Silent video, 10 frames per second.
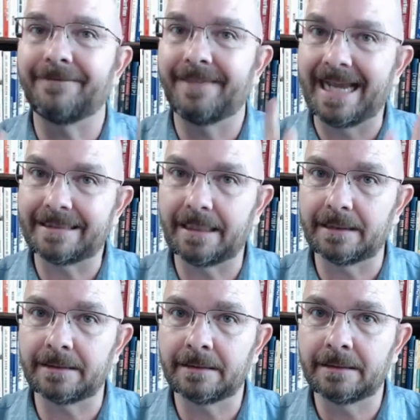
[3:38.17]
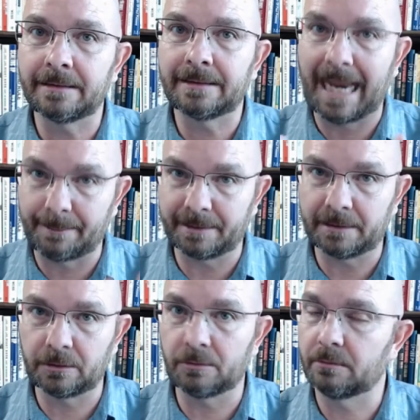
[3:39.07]
That does
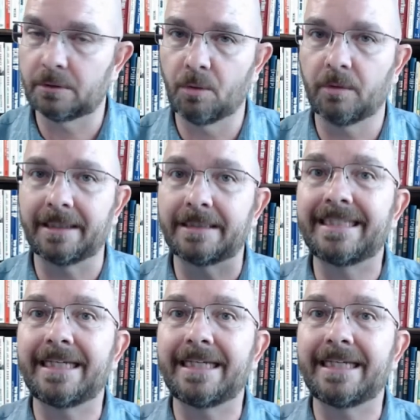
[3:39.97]
happen to you. Don't worry.